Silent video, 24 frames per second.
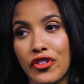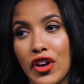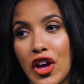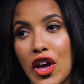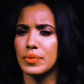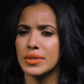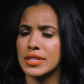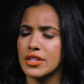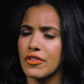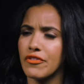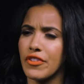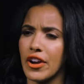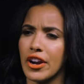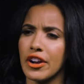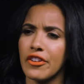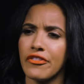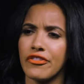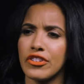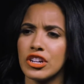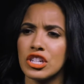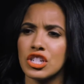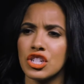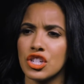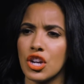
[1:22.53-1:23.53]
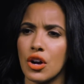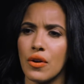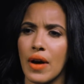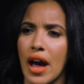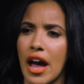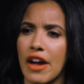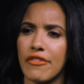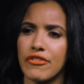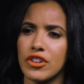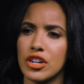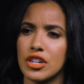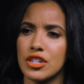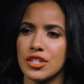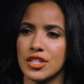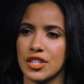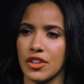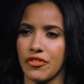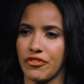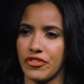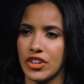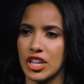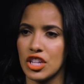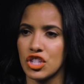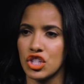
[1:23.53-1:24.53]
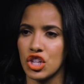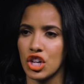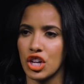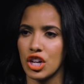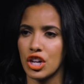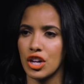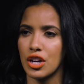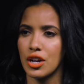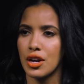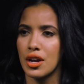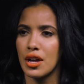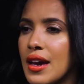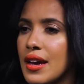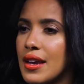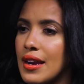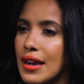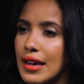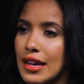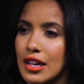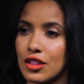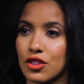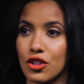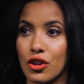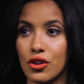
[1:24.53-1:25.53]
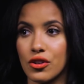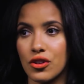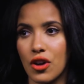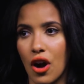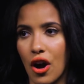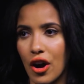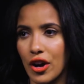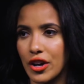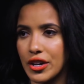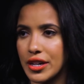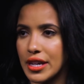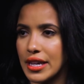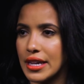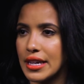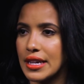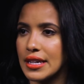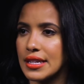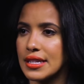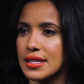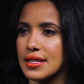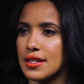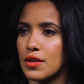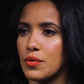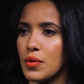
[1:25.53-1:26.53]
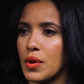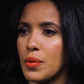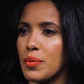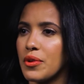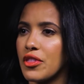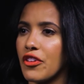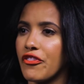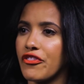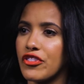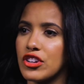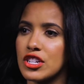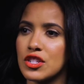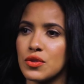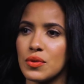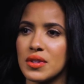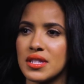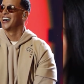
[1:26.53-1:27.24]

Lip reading: It was the very first show ever to feature reggaeton artists. We were the first ones